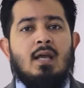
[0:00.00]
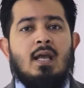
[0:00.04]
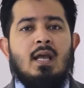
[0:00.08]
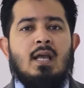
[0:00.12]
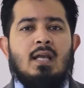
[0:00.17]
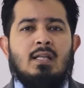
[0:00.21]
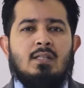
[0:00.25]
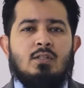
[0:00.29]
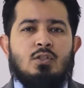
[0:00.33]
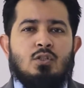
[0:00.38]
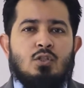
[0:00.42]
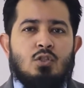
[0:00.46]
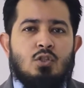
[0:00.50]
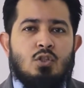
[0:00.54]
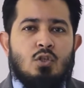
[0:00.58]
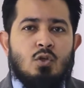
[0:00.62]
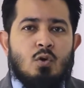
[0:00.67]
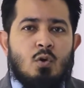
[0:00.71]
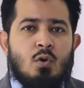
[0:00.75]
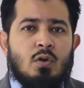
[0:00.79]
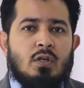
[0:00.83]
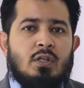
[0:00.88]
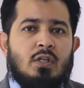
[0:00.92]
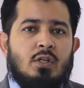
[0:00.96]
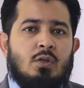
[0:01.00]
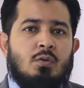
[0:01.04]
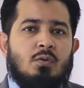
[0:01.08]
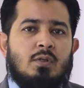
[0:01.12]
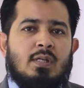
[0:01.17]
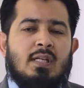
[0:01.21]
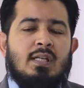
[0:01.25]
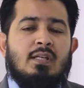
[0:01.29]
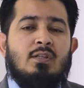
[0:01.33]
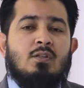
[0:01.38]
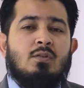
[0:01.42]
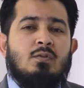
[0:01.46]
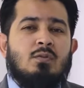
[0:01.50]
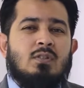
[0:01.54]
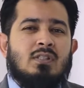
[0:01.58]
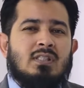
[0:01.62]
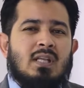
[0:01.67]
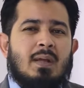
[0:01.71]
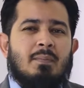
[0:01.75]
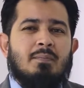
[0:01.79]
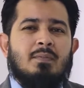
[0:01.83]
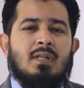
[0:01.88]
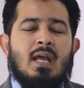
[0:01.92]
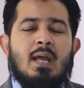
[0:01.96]
It's your duty to
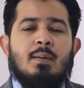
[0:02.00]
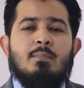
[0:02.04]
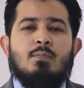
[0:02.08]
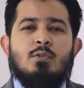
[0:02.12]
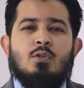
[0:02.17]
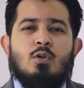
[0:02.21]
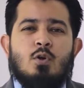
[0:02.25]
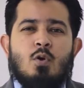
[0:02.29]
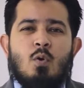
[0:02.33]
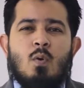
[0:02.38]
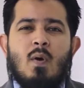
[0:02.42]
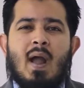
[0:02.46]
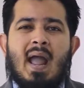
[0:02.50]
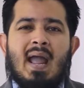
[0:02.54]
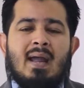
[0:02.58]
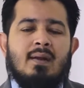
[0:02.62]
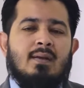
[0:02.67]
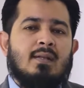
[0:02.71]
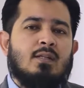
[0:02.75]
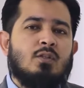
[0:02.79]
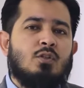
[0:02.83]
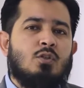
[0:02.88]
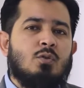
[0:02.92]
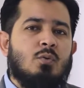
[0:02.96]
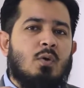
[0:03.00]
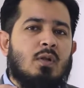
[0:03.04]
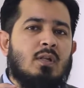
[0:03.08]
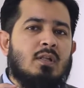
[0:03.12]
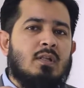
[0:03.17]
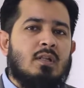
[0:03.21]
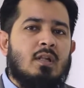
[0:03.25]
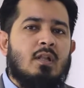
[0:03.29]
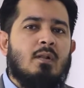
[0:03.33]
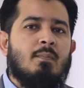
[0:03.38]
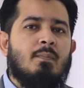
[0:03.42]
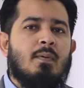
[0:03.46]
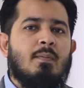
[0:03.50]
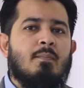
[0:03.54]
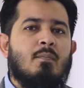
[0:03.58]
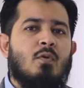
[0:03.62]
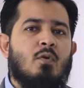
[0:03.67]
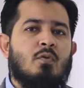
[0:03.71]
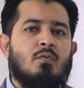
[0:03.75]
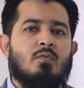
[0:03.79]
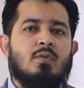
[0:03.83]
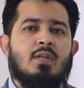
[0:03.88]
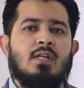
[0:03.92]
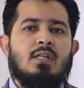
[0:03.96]
sometimes go out and do a little bit
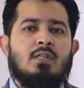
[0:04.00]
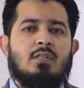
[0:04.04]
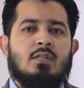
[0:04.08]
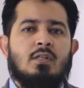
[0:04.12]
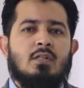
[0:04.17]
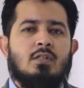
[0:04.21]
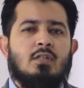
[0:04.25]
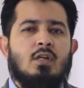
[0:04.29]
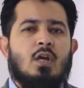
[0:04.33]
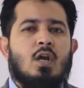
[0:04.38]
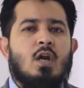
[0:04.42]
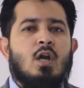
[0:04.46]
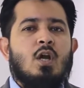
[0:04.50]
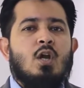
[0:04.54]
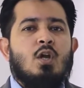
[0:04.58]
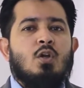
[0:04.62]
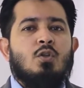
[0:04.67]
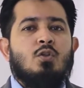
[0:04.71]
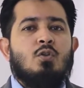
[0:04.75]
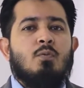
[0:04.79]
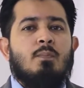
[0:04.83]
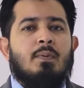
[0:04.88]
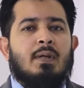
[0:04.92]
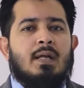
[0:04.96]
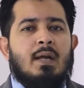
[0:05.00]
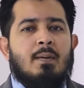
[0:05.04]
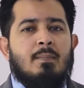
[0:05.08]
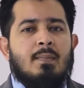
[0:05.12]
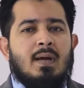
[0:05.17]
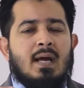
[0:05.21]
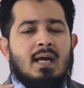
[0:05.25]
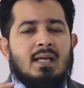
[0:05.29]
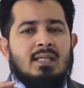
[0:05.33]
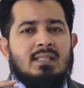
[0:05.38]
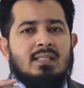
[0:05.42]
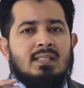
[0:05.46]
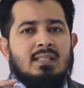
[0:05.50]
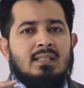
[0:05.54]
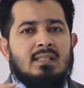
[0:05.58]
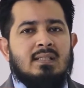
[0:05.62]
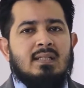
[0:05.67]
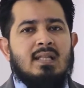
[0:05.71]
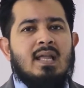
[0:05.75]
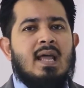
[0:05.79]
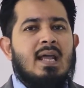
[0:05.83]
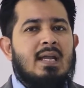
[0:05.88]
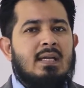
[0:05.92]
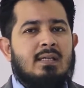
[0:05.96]
more research to become a
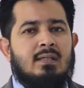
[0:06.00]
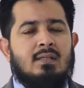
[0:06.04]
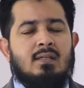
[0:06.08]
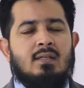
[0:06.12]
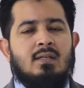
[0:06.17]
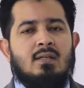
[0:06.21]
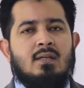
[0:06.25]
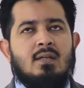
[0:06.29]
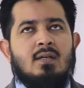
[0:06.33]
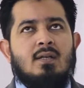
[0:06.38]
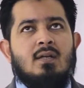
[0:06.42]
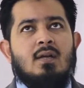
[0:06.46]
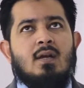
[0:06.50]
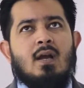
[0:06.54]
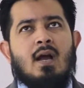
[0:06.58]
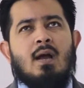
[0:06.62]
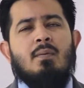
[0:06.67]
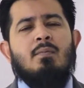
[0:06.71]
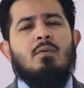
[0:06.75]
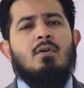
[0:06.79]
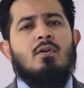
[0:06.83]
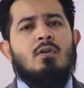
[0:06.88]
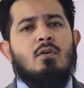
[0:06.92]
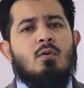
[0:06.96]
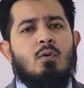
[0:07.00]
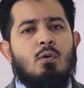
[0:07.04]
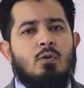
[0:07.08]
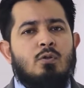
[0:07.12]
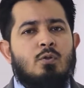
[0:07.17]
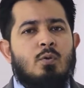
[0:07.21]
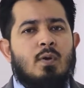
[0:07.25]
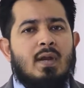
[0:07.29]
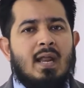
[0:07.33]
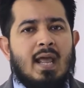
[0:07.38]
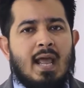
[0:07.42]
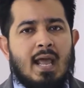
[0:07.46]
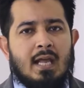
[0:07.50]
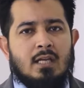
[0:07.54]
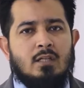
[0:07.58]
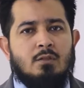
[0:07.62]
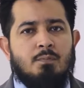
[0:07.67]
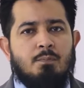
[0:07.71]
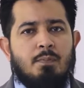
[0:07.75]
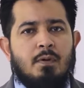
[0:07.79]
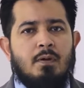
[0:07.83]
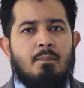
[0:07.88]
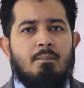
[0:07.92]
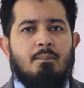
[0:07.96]
slight, I'm not going to call you an
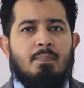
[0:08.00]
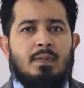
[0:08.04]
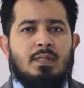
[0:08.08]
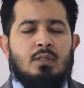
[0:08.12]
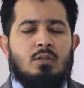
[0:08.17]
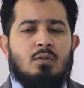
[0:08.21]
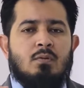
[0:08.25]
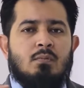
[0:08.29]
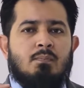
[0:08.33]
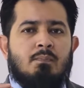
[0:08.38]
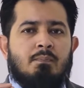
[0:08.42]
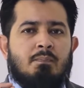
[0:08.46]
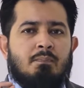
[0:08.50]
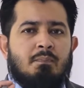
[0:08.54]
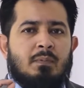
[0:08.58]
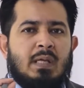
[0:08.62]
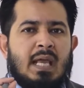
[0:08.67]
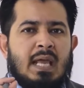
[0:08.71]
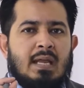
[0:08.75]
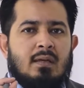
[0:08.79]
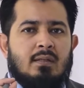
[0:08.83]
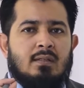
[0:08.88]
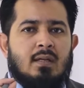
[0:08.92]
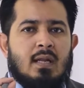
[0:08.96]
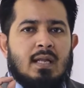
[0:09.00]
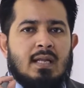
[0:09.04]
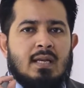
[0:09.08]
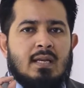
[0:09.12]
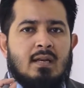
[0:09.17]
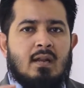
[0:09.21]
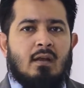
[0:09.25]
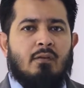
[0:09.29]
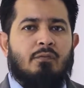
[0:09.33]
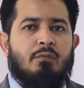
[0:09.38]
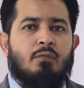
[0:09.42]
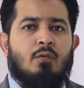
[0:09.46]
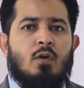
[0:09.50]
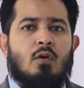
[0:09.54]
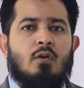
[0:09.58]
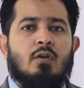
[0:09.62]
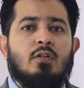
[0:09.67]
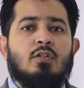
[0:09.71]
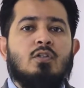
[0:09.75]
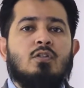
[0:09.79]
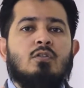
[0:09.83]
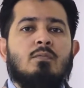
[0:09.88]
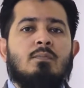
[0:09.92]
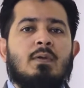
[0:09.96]
expert, but to gain enough
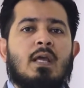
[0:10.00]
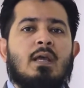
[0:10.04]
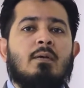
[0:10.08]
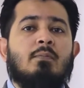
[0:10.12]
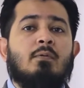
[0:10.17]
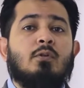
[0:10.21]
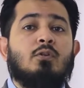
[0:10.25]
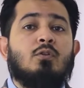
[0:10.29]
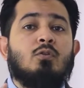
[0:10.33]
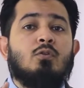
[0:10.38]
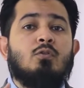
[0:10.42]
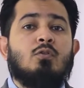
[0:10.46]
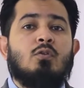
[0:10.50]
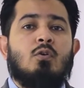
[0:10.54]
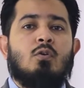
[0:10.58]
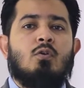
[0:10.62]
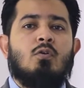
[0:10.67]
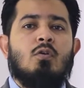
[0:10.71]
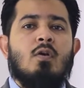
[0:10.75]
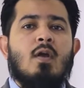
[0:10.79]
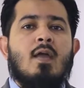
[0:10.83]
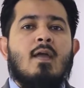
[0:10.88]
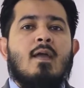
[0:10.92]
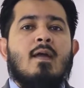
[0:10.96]
knowledge to be able to know